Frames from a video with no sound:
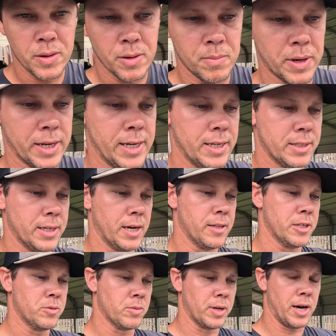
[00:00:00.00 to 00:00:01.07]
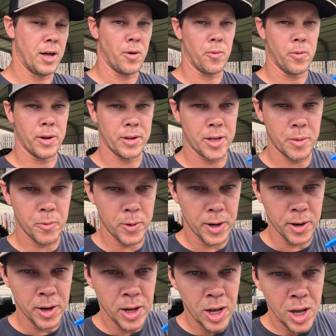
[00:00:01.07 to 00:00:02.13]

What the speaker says: My kids got this one kind of rigged up weird,